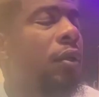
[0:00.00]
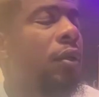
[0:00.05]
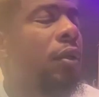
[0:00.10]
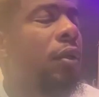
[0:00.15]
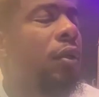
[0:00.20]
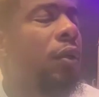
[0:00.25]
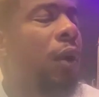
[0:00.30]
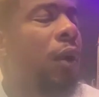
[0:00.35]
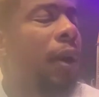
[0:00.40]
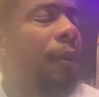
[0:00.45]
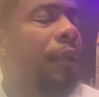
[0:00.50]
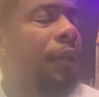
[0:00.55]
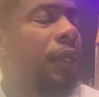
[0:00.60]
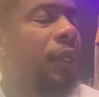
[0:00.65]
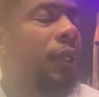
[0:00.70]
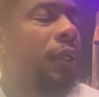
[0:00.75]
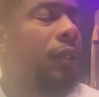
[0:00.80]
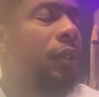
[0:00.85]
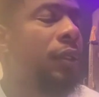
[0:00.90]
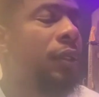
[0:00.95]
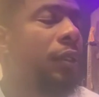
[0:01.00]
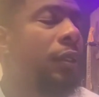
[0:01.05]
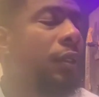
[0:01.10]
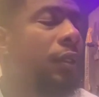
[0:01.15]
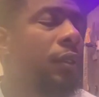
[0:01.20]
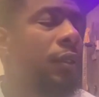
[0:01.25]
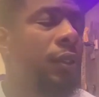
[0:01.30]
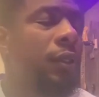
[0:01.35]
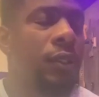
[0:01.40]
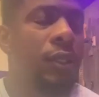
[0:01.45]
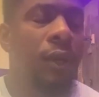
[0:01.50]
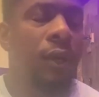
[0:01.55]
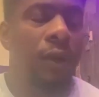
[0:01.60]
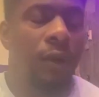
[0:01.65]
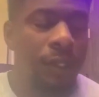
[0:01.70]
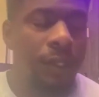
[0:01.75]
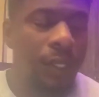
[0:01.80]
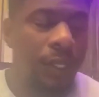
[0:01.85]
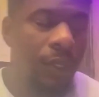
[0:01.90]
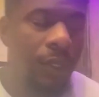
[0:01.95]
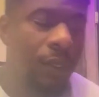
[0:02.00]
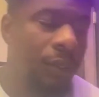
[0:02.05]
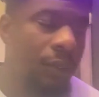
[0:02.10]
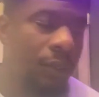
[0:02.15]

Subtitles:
Guapanese, just the whole song.